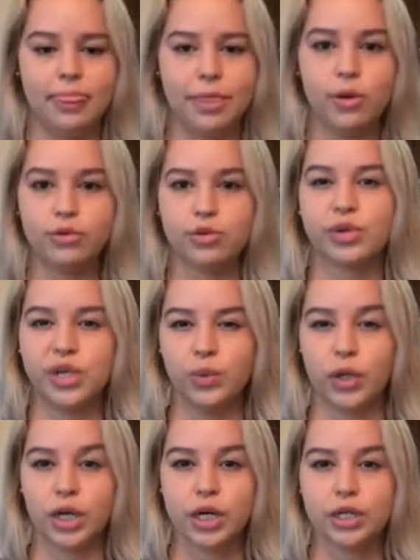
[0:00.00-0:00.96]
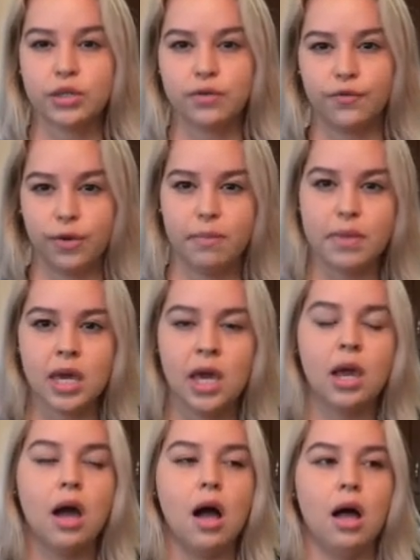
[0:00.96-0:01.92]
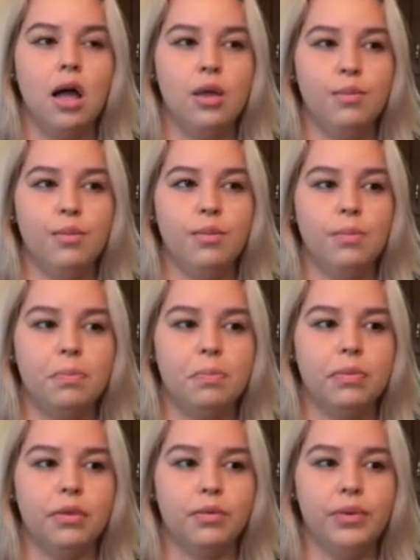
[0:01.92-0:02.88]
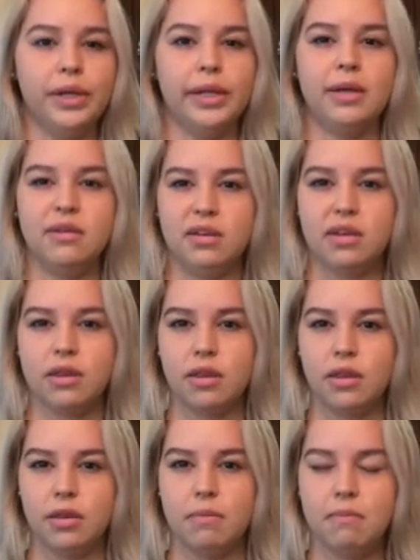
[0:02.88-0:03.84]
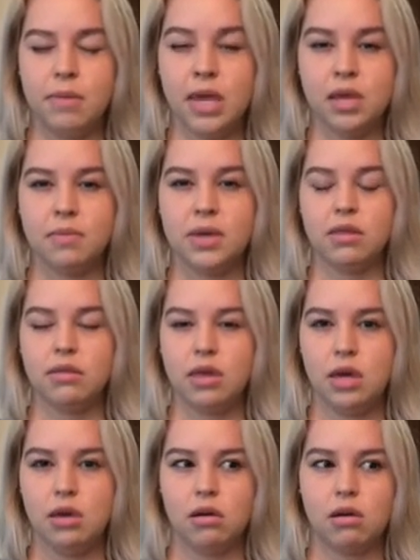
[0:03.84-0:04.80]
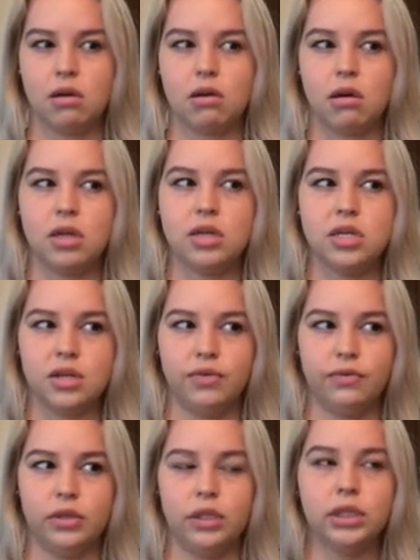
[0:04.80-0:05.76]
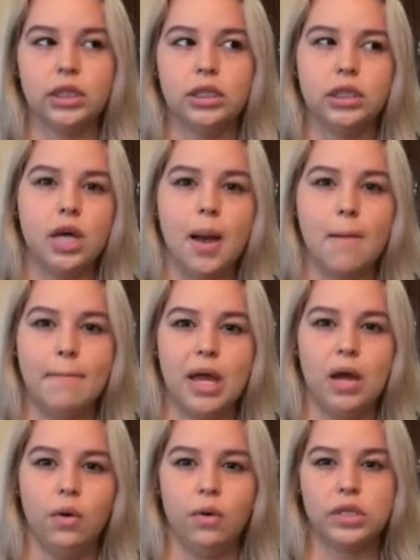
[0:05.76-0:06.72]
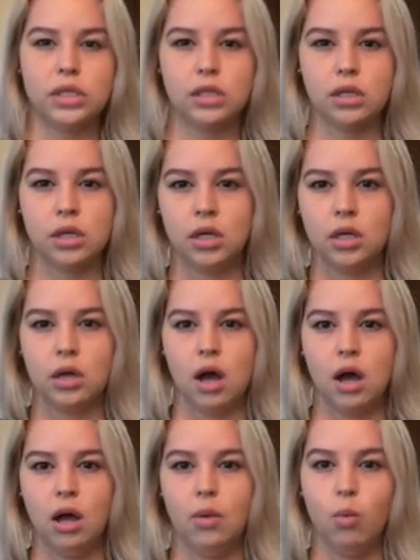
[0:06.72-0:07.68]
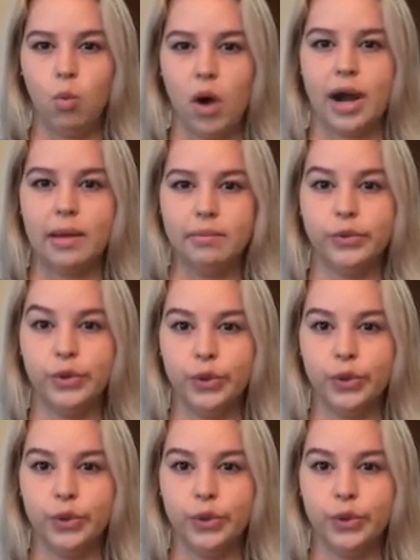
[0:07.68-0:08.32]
Those three words for me really make me think differently about what I'm